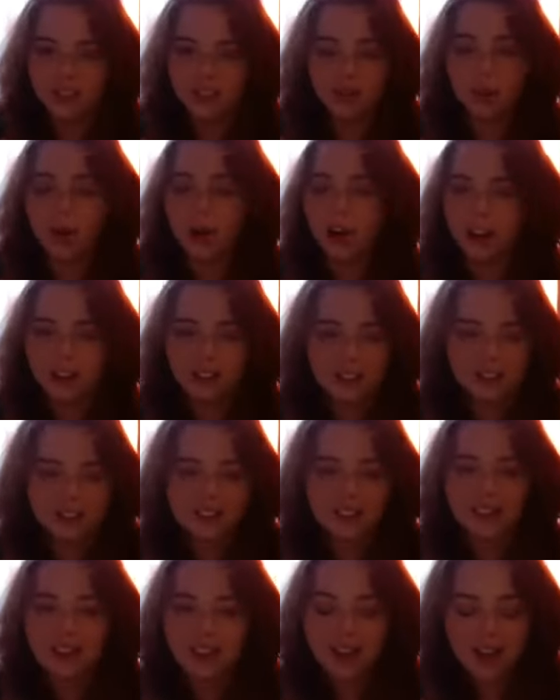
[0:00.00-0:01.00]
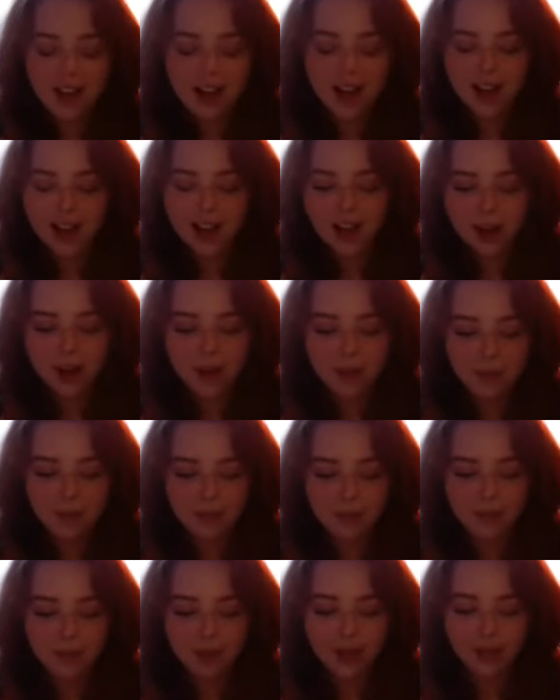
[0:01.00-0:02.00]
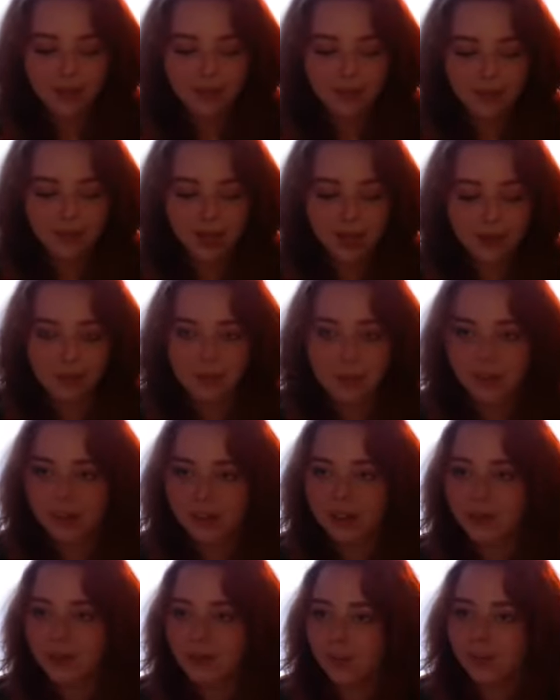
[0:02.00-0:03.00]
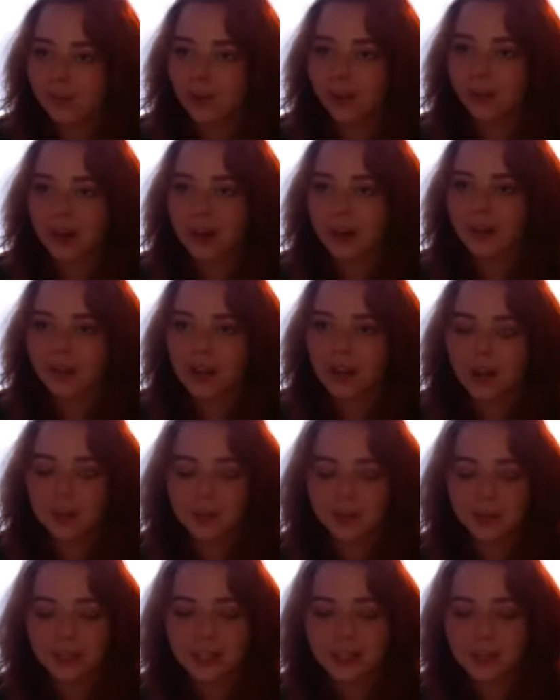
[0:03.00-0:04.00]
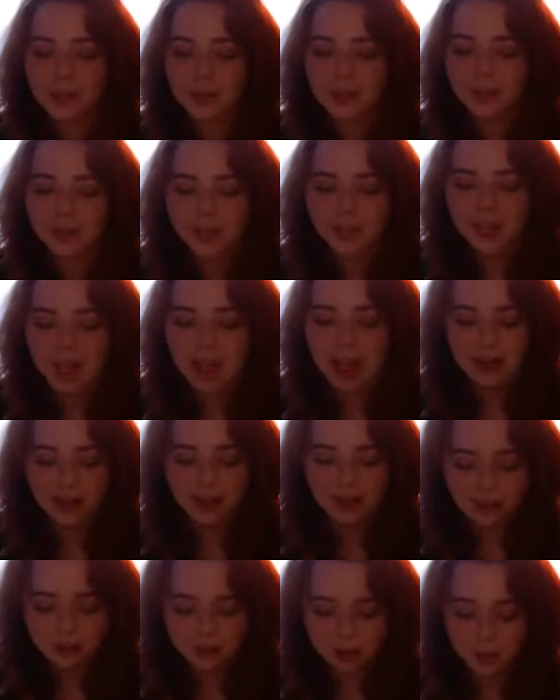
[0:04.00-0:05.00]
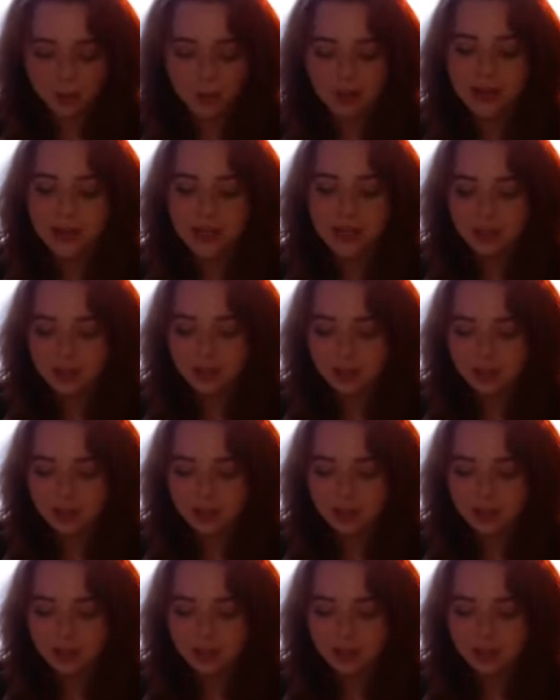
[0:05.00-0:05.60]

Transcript: parts and built it the ground up. And he added so many